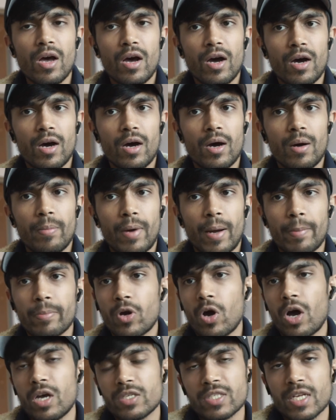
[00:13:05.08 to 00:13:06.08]
I'm
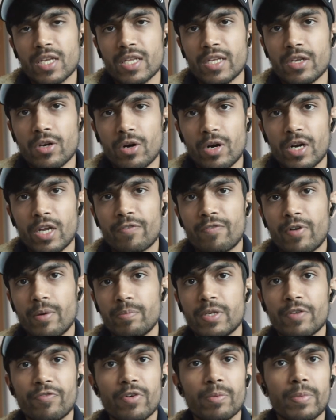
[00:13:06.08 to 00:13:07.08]
constantly learning
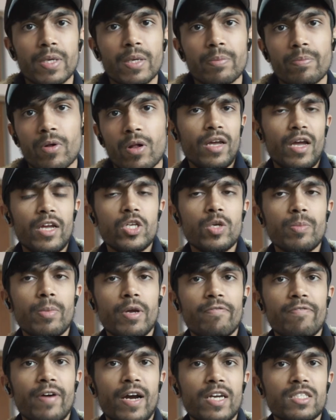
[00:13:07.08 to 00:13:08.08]
from different people, and you
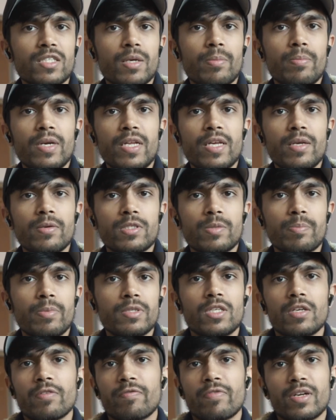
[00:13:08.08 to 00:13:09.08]
may find somebody
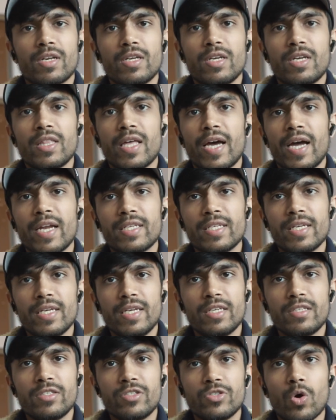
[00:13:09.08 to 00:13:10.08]
specifically that
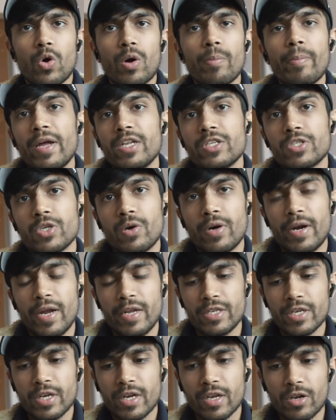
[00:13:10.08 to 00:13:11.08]
is your mentor
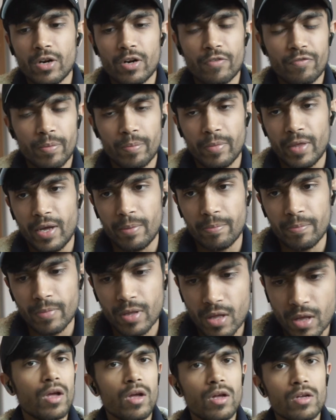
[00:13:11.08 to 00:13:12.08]
and you can learn from them.
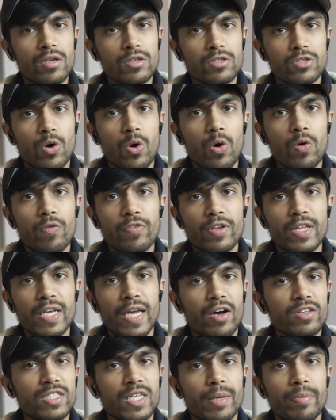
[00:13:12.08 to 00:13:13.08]
So
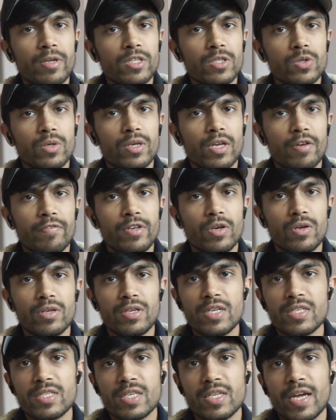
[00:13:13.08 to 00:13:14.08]
hopefully I was able to give you a
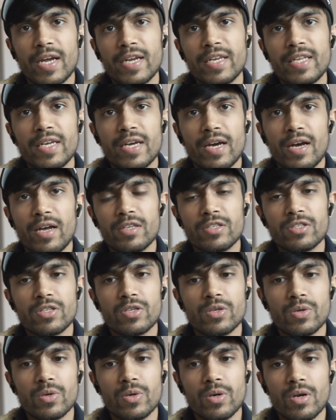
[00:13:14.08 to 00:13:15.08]
decent idea as
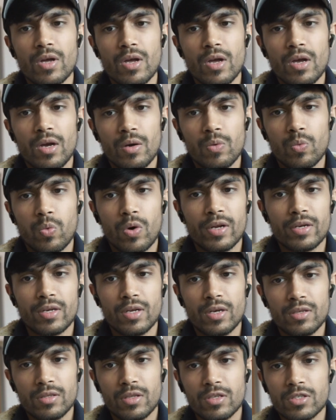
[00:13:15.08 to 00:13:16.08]
to
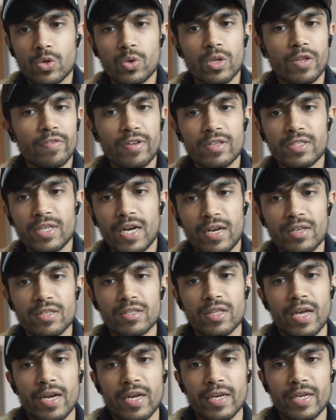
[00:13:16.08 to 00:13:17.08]
what the School of Design
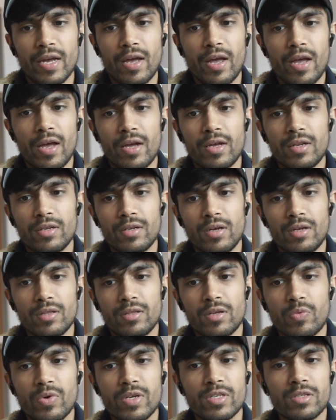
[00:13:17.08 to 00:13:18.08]
is like and
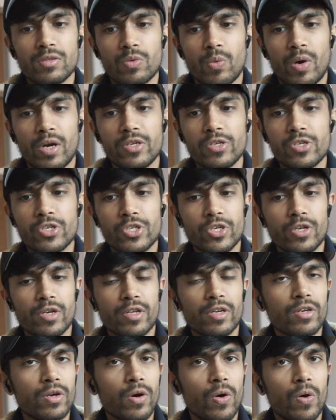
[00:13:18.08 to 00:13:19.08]
the reasons why you
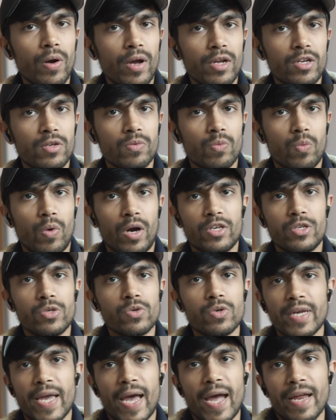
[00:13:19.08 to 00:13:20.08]
shouldn't go and why
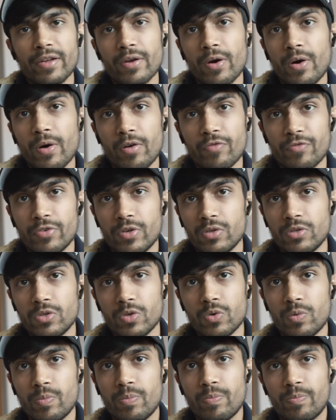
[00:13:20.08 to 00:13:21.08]
you can go if you
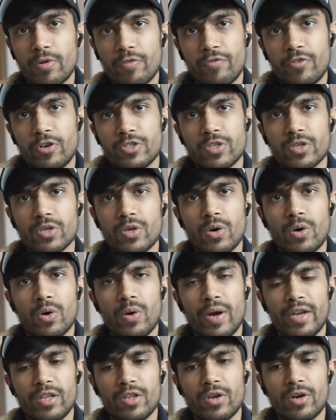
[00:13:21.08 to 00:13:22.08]
do prefer to
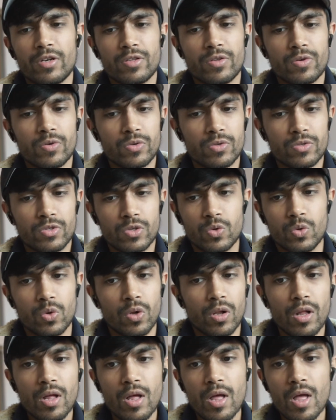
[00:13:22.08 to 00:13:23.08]
go and learn through
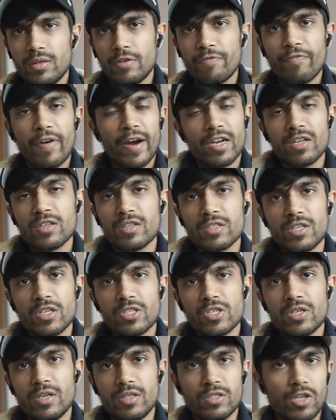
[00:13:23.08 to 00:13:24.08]
school. The final
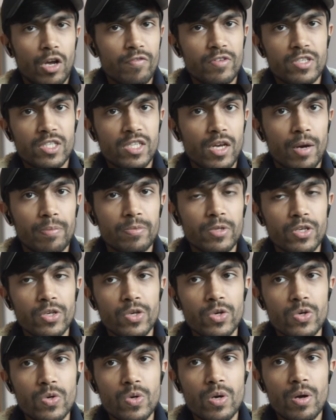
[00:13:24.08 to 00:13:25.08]
decision is obviously up to
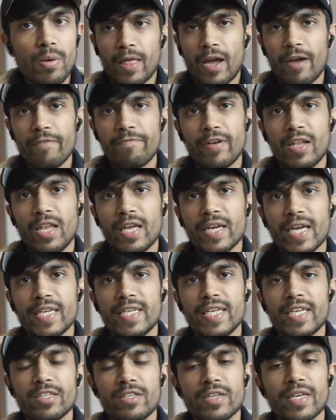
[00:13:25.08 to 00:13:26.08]
you. I felt like I
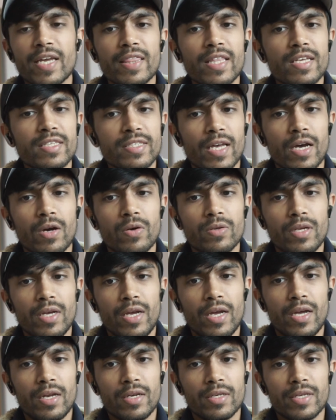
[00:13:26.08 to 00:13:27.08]
needed to get this out
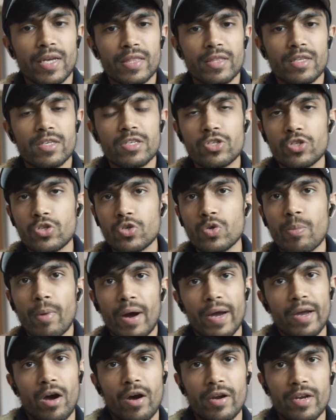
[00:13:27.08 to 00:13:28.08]
and get this to
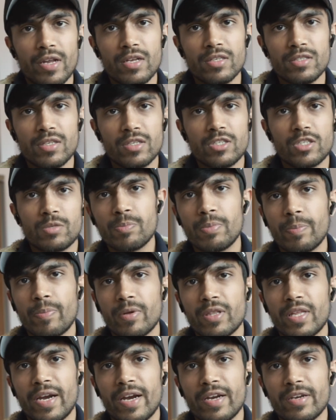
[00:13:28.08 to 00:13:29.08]
my audience and just
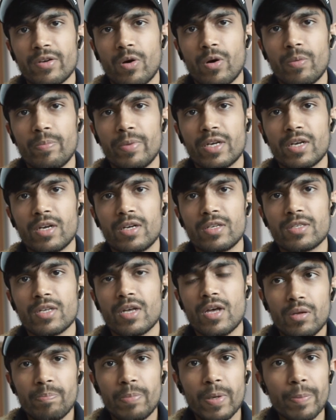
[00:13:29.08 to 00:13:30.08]
people that I know, because
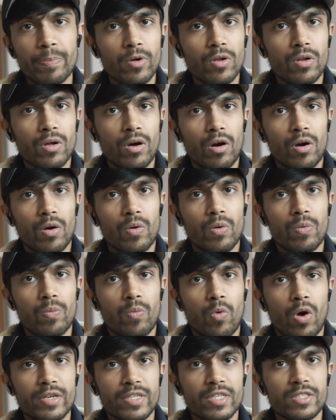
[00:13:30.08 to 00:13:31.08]
people are
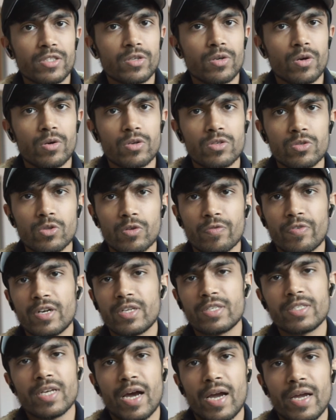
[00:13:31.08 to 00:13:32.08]
wanting to go to school for
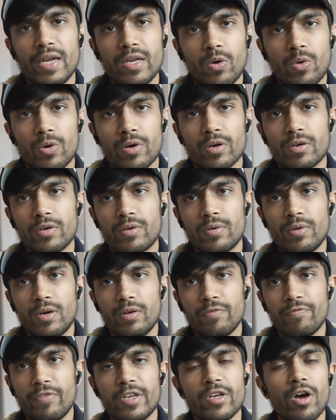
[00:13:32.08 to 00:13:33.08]
design or
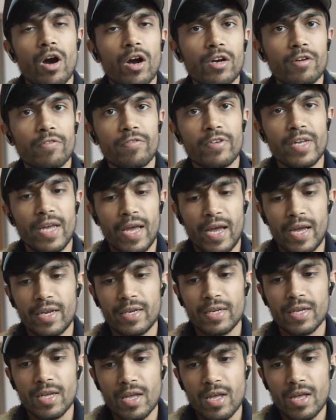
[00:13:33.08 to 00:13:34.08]
videography and